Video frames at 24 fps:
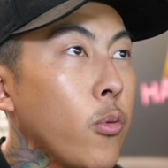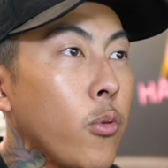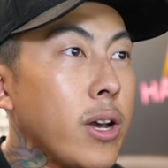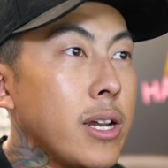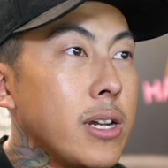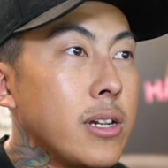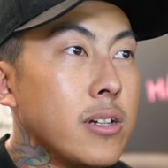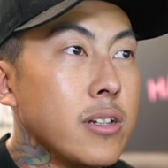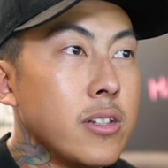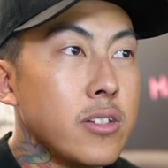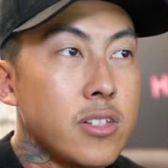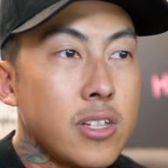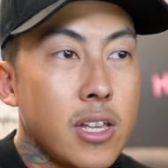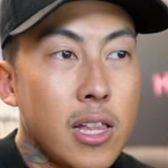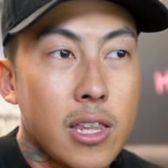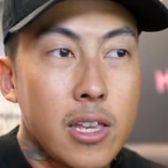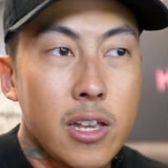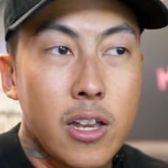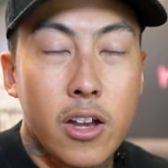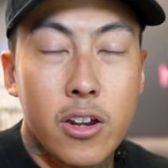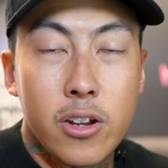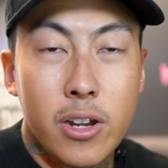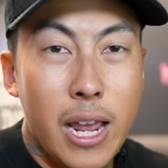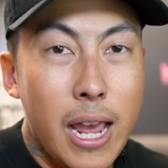whether you're
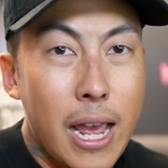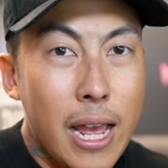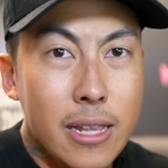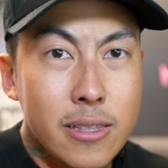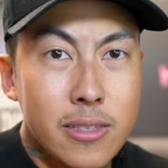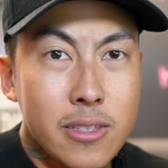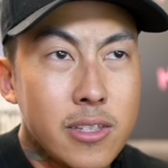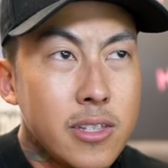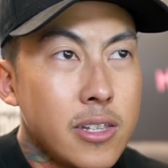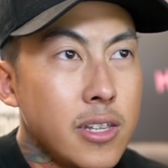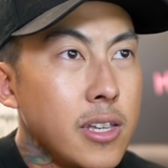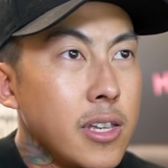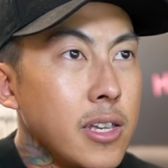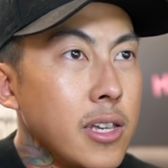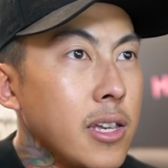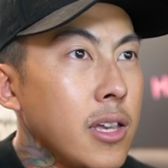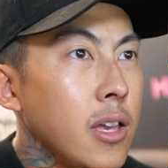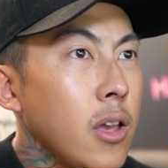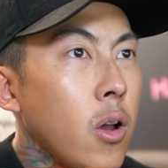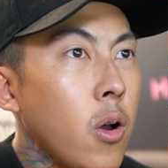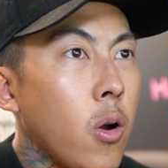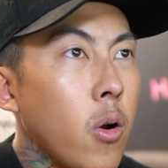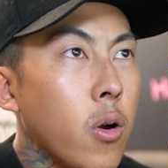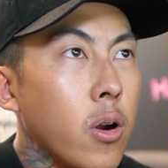selling on Etsy
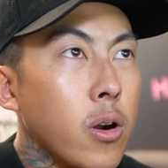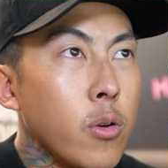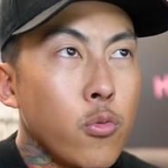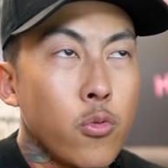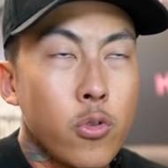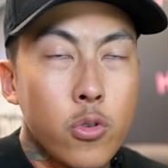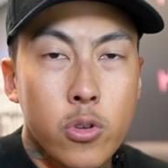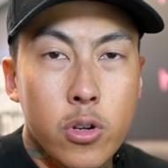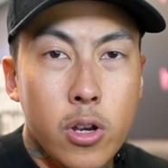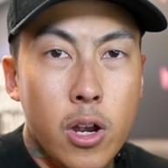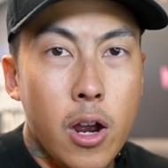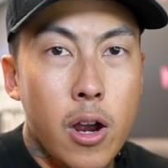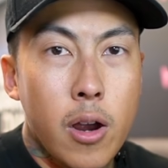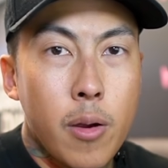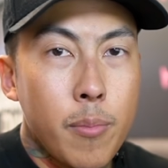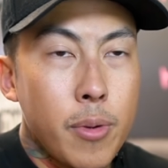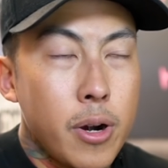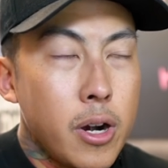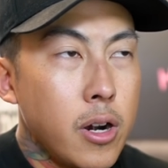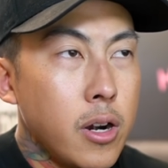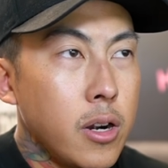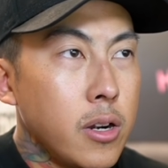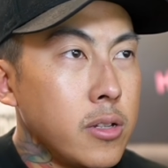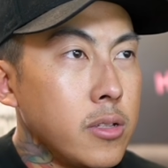or
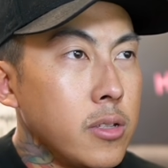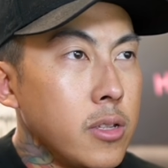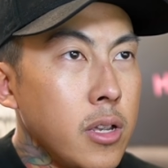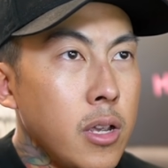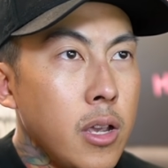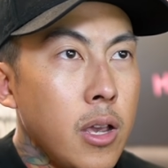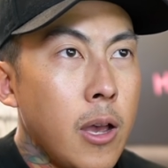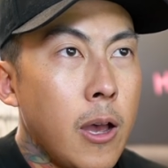WooCommerce.